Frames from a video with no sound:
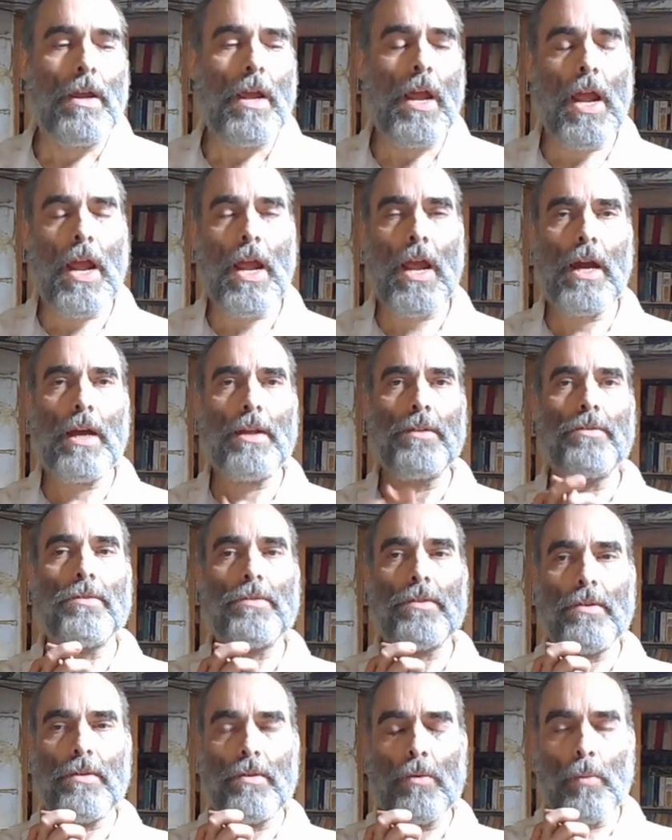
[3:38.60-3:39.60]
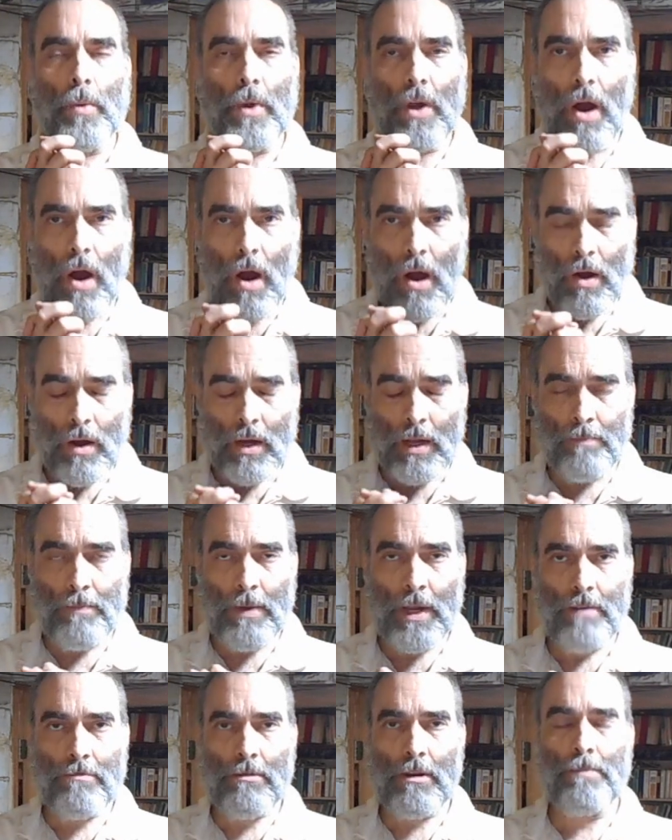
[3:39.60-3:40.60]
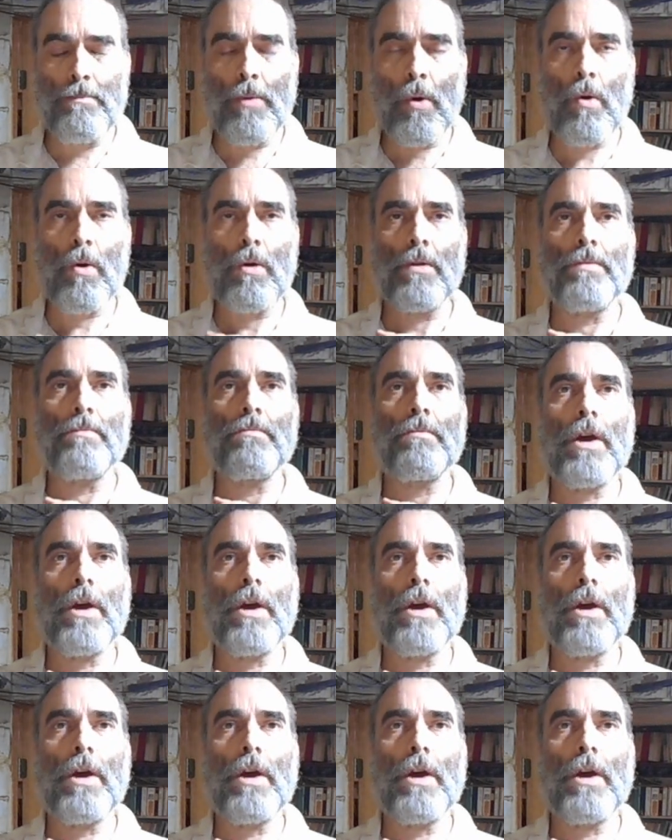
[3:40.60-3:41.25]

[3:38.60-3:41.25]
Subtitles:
And we all can be reborn